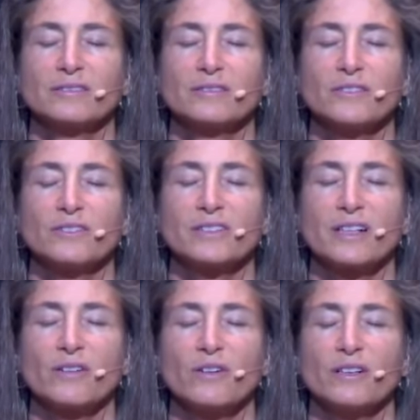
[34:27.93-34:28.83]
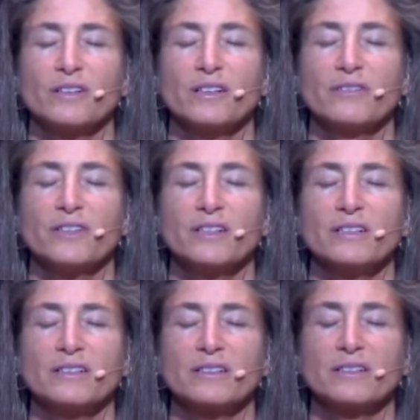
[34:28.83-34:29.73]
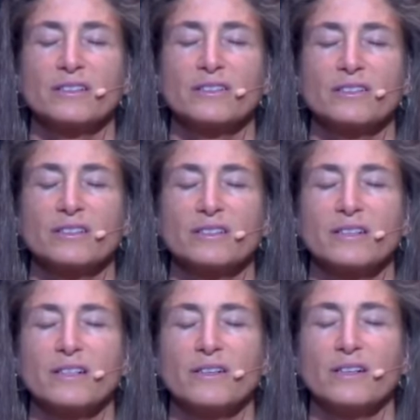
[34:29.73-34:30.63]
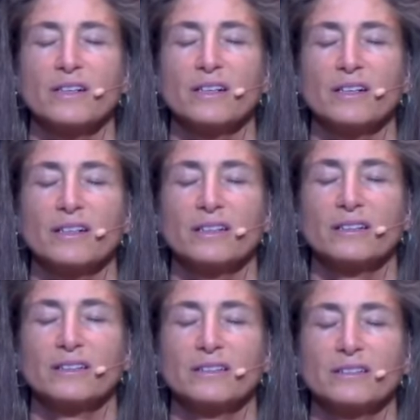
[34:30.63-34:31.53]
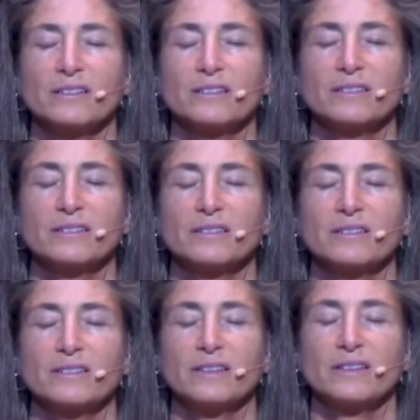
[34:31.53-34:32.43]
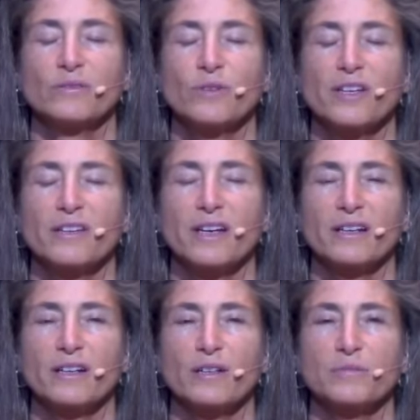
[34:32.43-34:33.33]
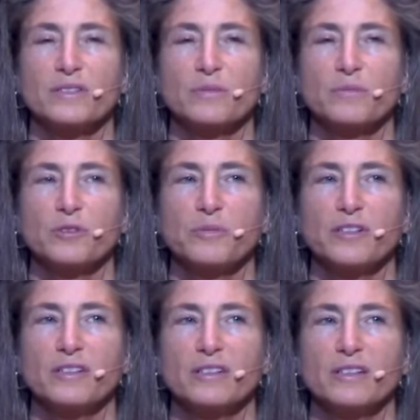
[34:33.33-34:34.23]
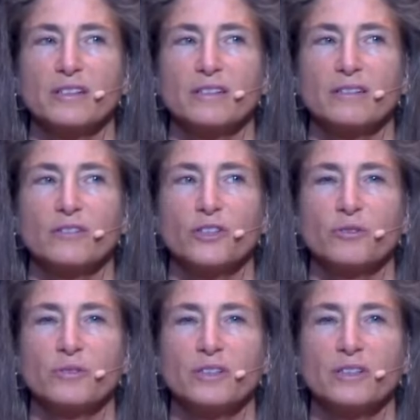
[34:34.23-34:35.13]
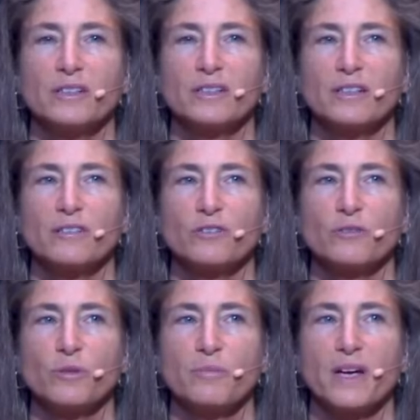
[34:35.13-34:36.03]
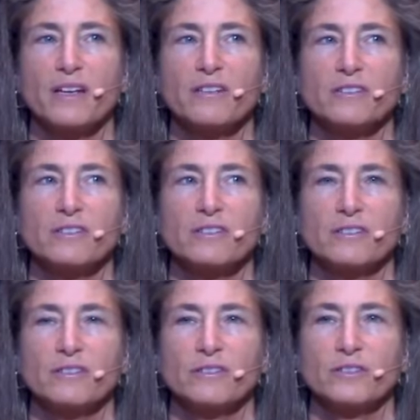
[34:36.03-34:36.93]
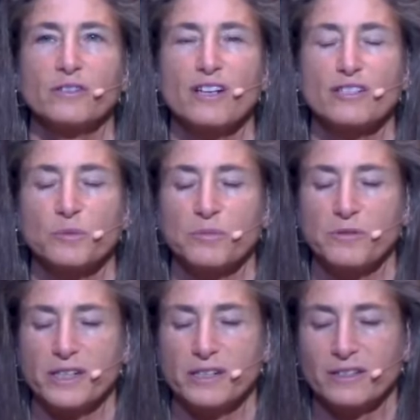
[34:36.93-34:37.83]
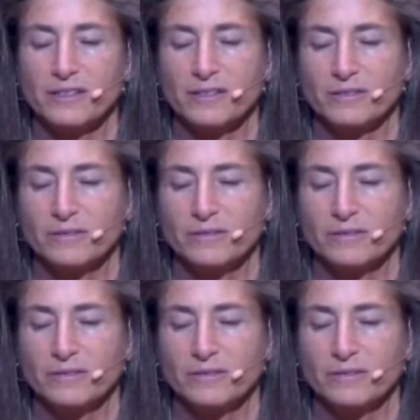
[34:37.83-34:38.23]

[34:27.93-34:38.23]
when there's that quality of innocence or sincerity, that with that comes some humility. When you're really in touch with what matters to you, your aspiration.